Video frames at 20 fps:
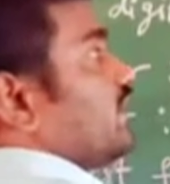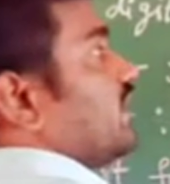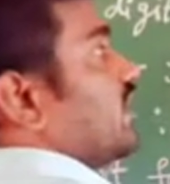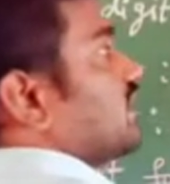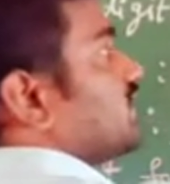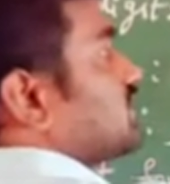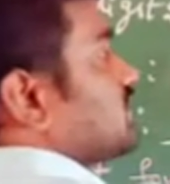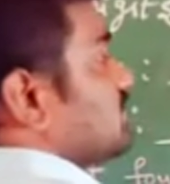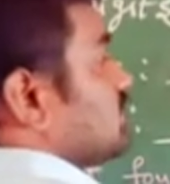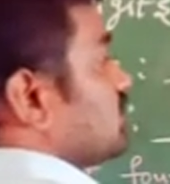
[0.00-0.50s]

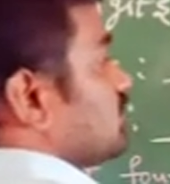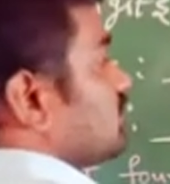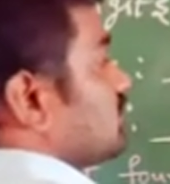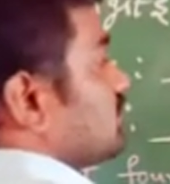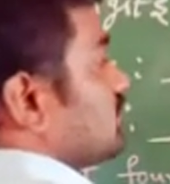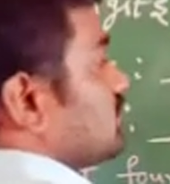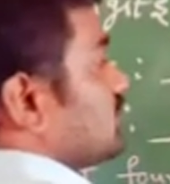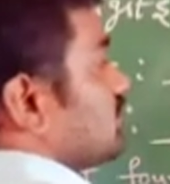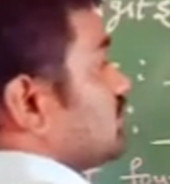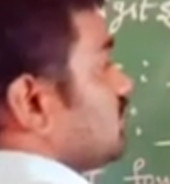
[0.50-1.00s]
Next,
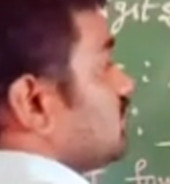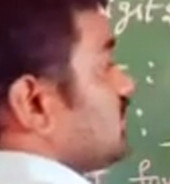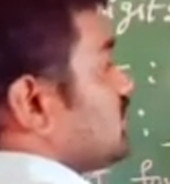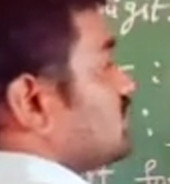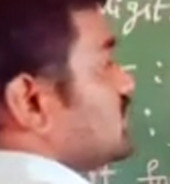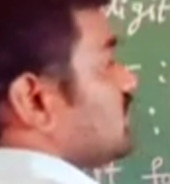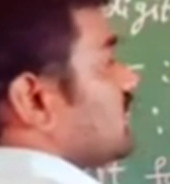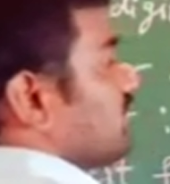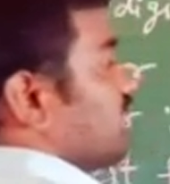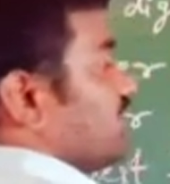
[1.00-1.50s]
the
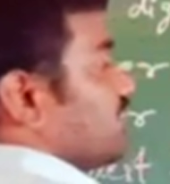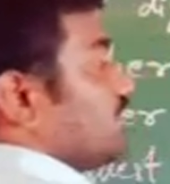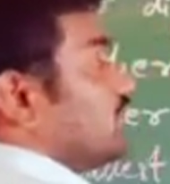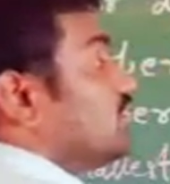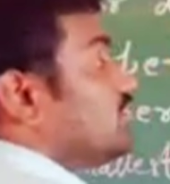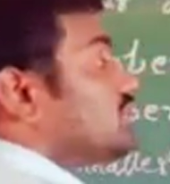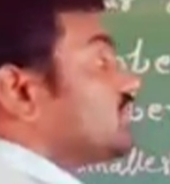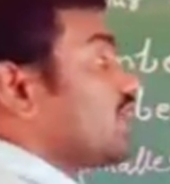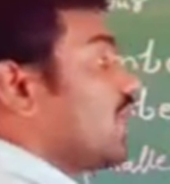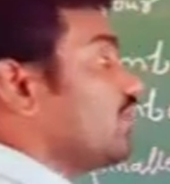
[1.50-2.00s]

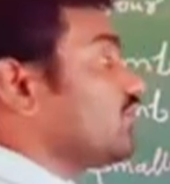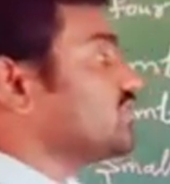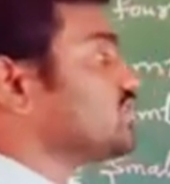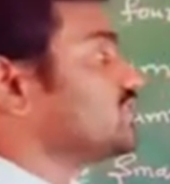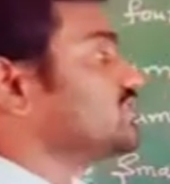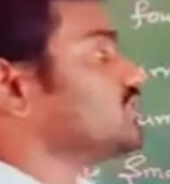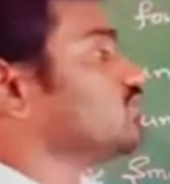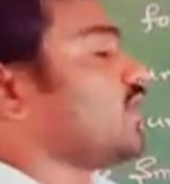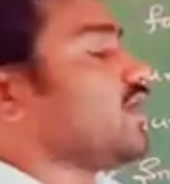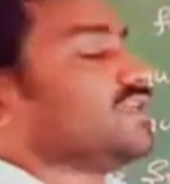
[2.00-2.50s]
7. Now,
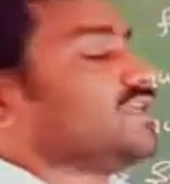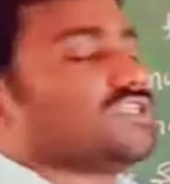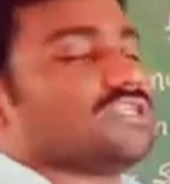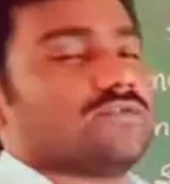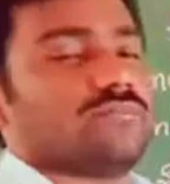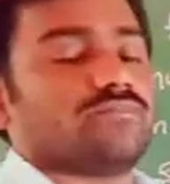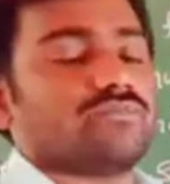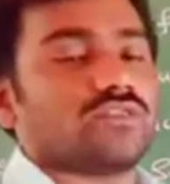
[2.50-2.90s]
this is what?